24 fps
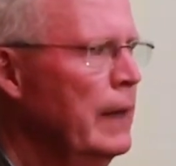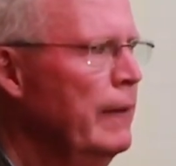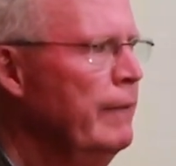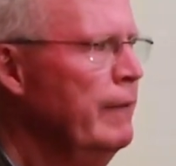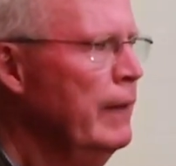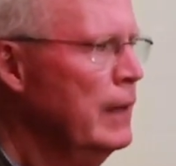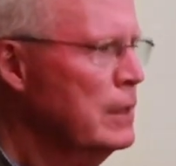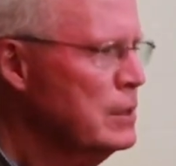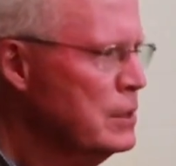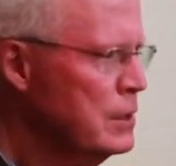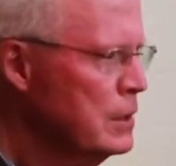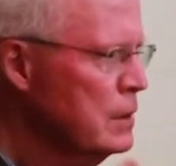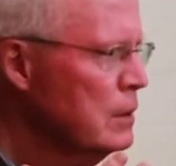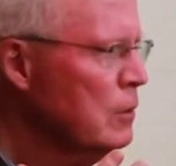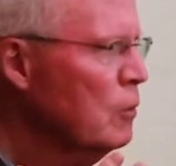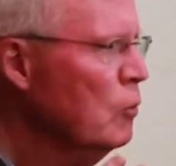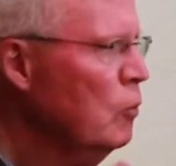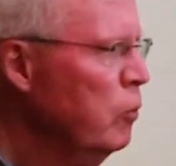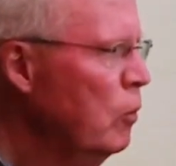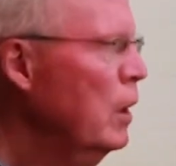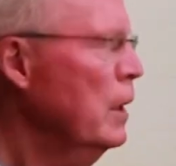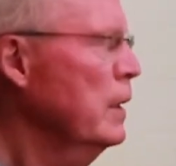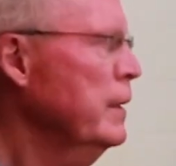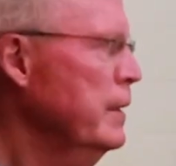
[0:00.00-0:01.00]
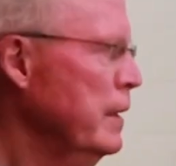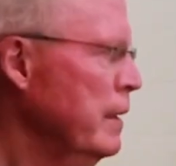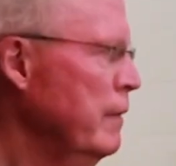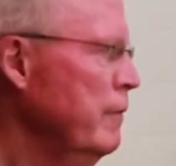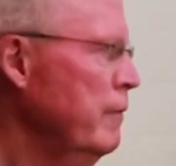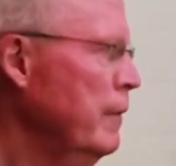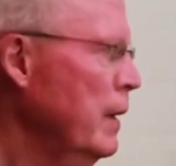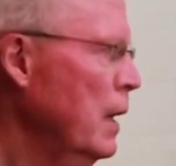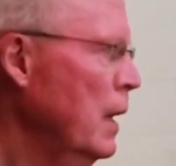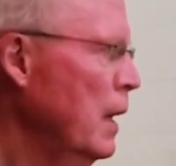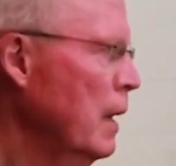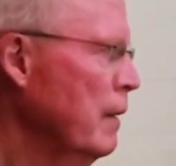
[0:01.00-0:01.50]
and that's quality
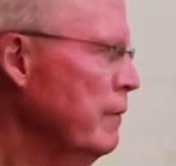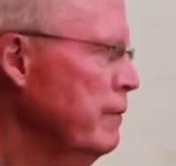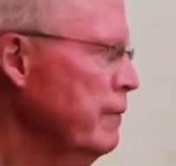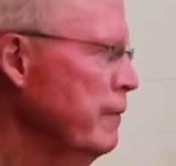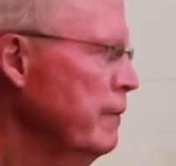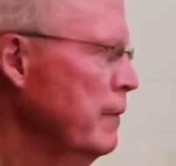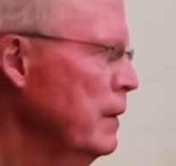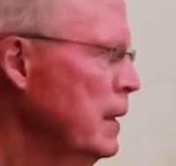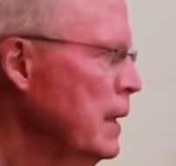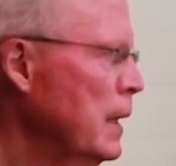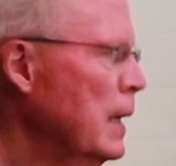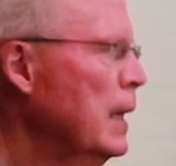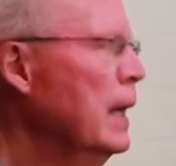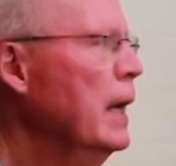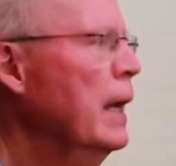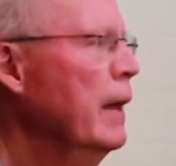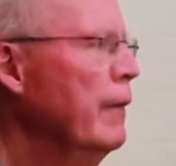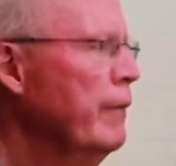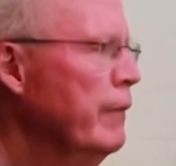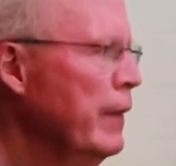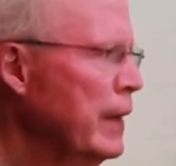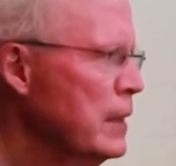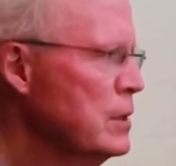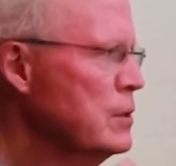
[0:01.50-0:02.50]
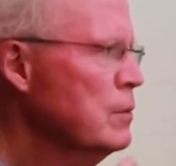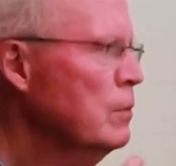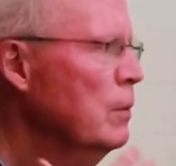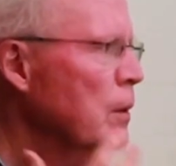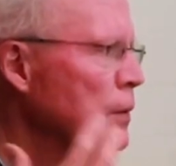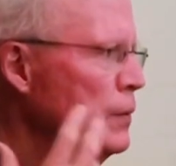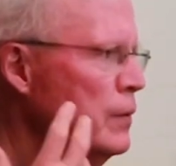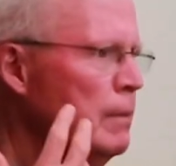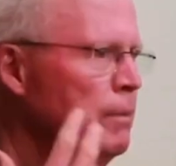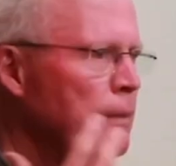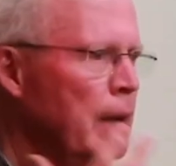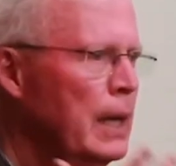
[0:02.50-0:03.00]
of life. And that's
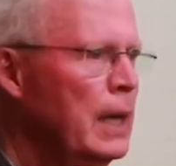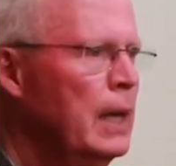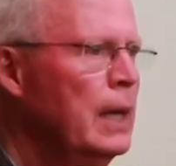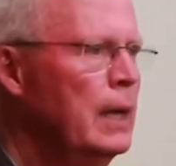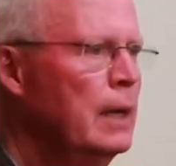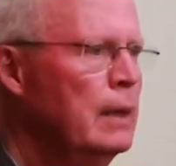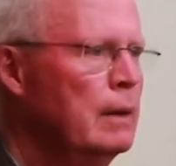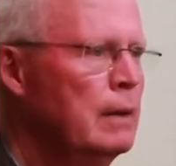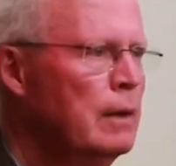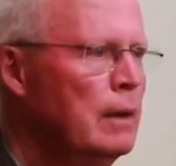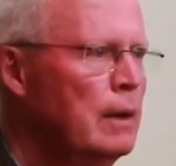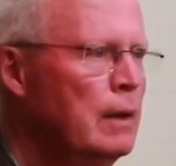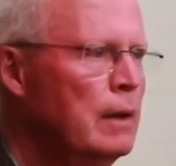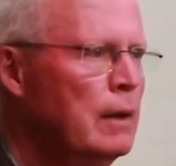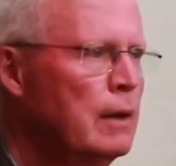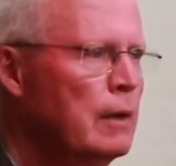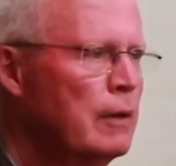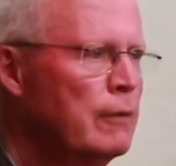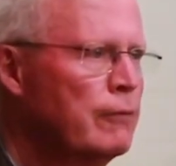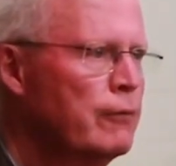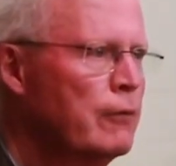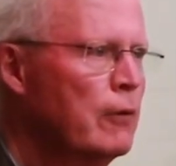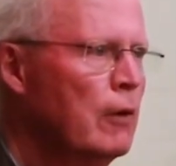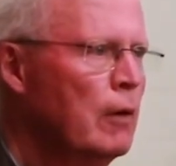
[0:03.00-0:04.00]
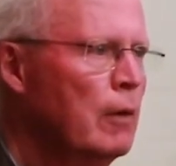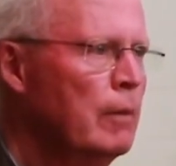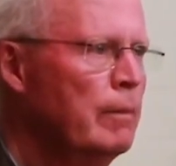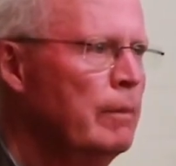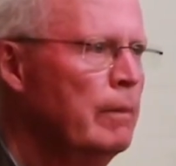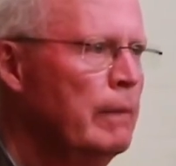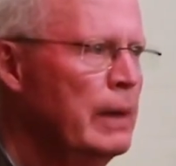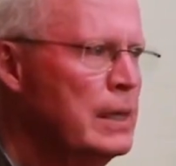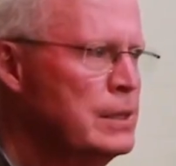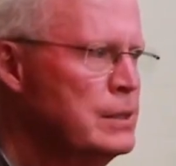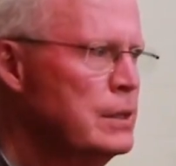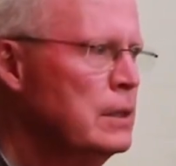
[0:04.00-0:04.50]
what the man
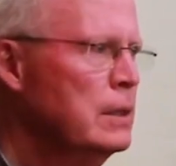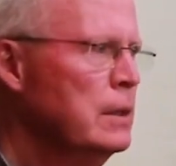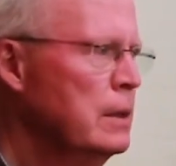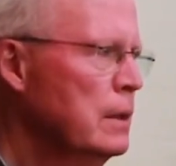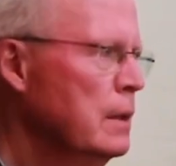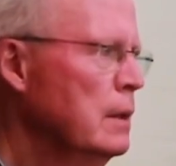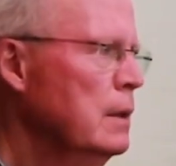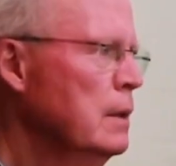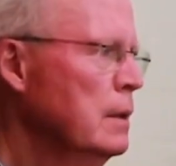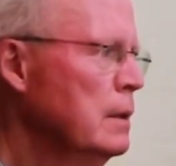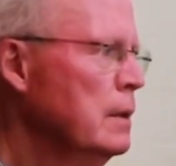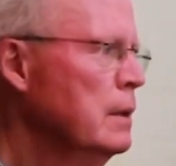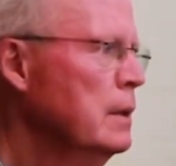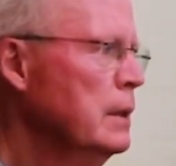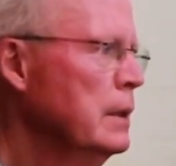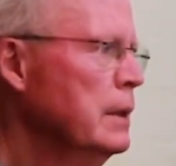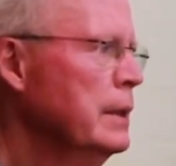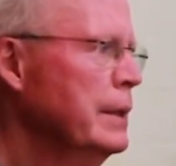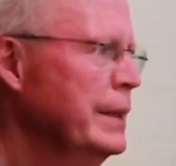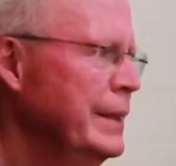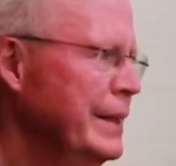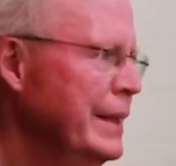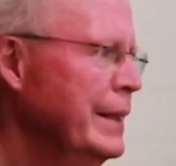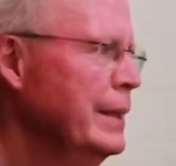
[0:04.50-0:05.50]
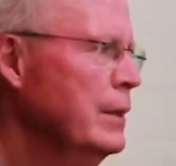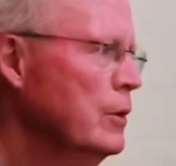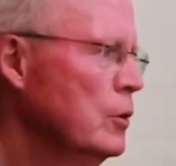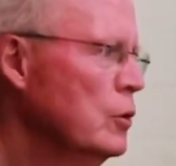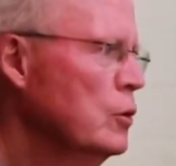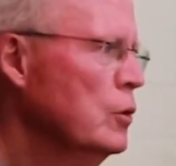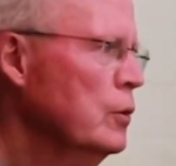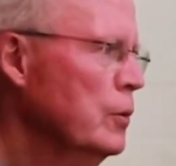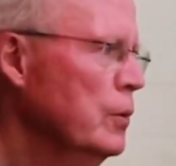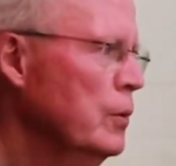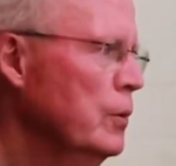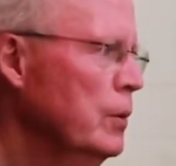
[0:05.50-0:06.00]
from Macedon didn't
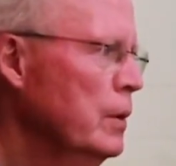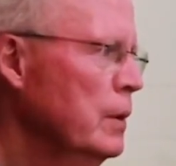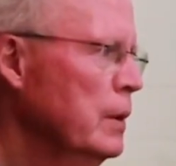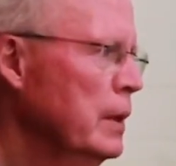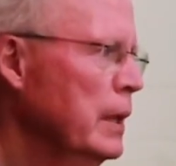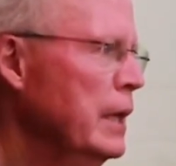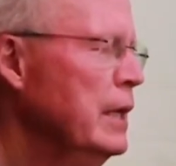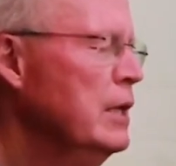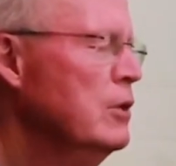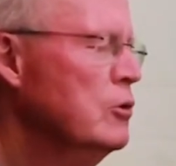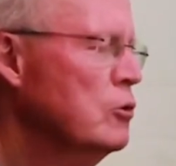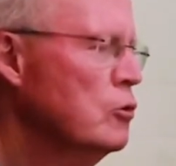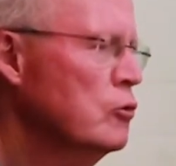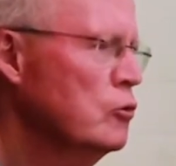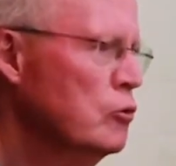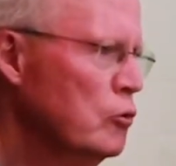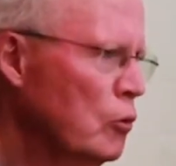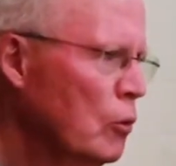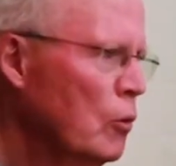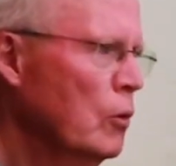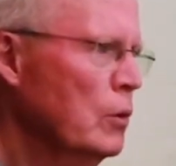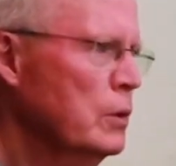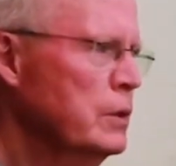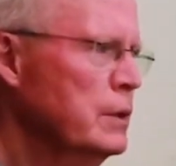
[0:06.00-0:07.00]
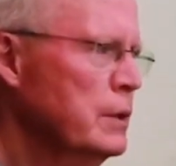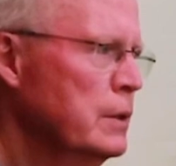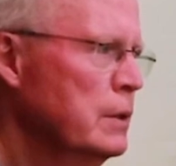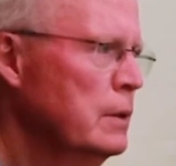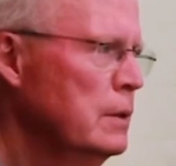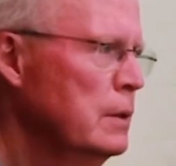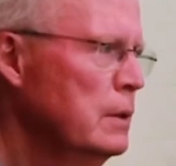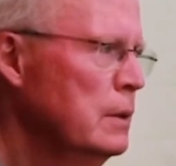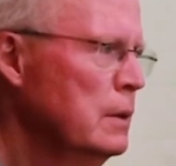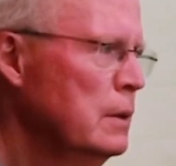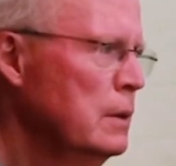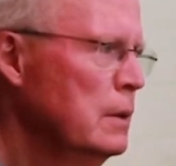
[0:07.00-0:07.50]
do. He thought
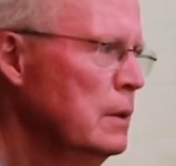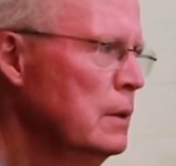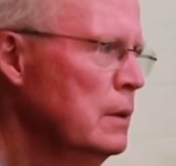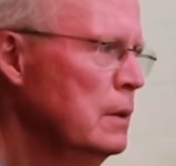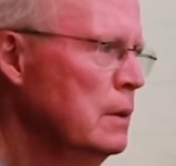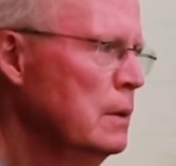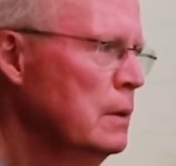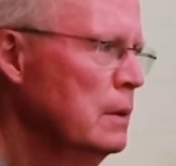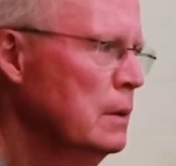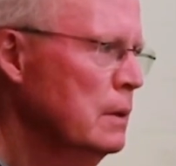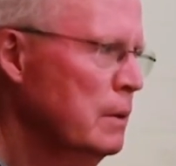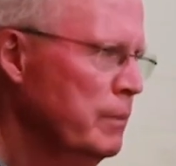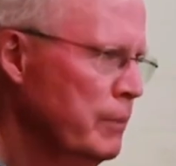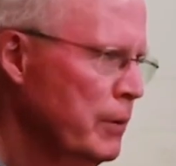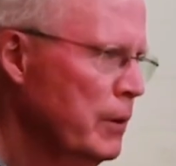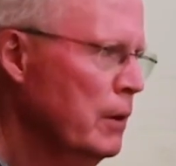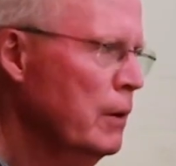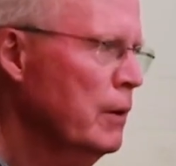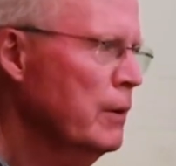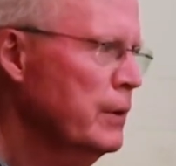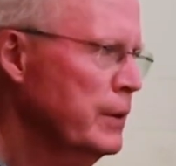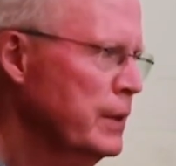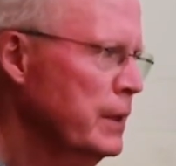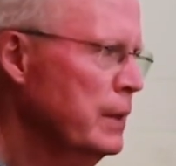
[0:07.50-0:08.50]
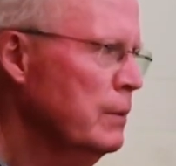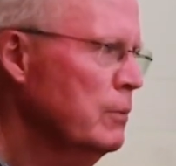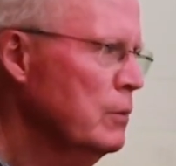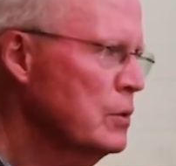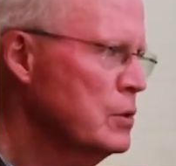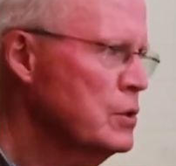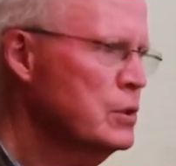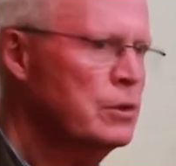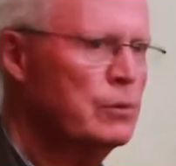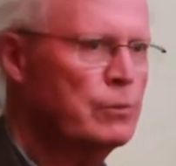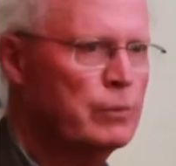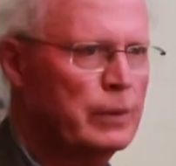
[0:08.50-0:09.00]
the priority
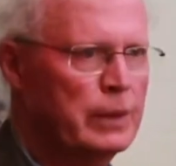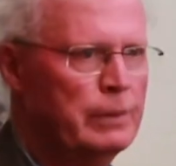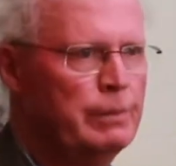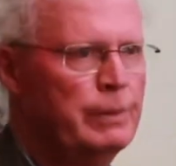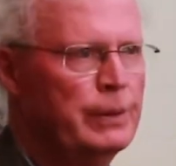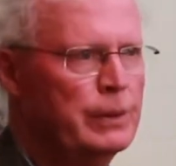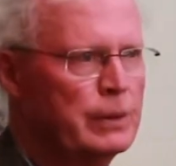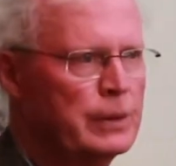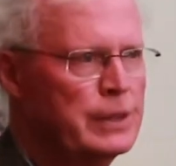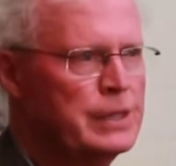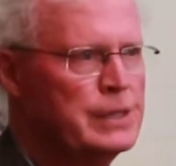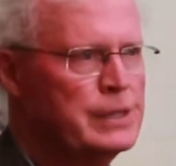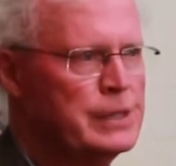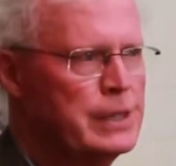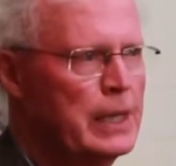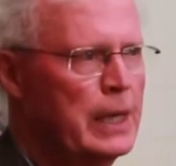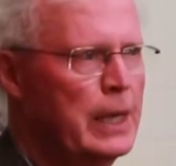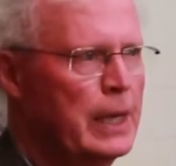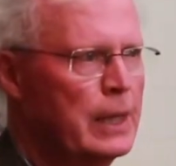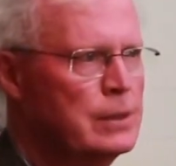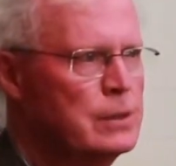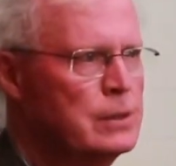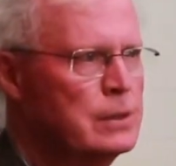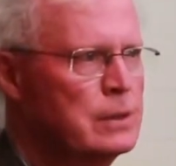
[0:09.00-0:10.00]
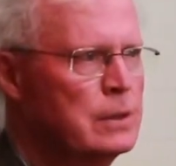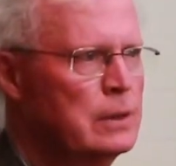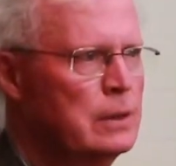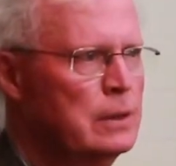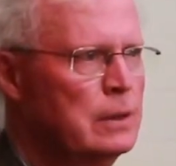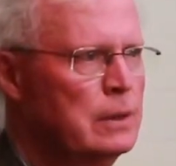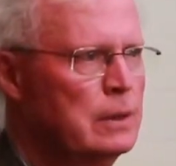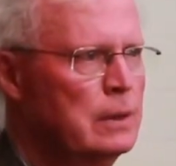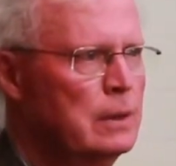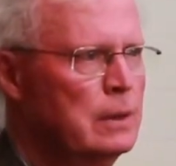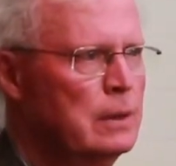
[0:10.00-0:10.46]
was to rebuild his house,